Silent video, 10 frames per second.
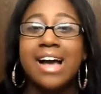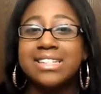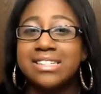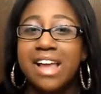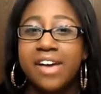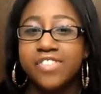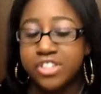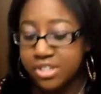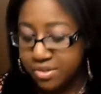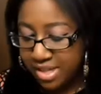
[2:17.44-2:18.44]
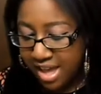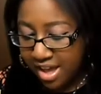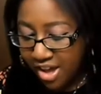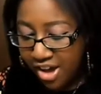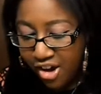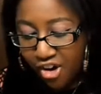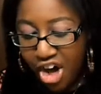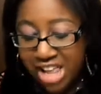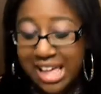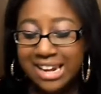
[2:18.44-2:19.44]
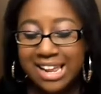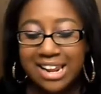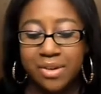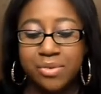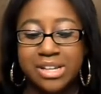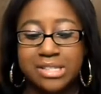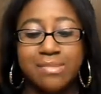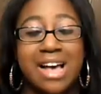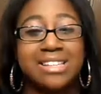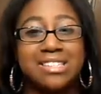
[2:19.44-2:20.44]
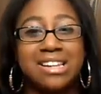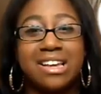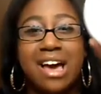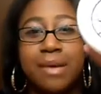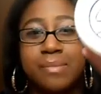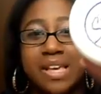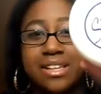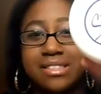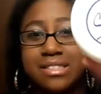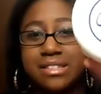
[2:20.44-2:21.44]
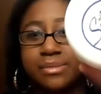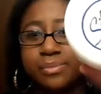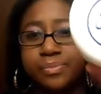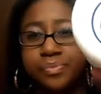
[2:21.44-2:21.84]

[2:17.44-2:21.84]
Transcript: I didn't have to do that. All I needed was my silicone mix